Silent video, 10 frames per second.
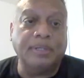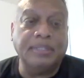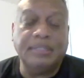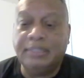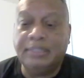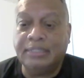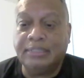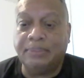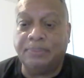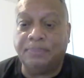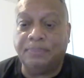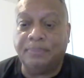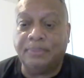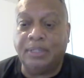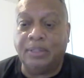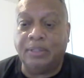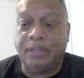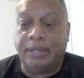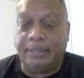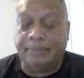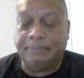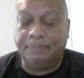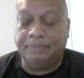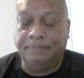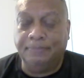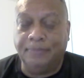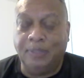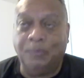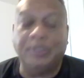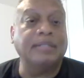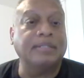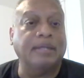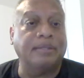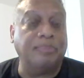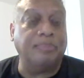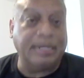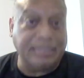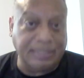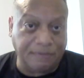of the things that when we got together at Practices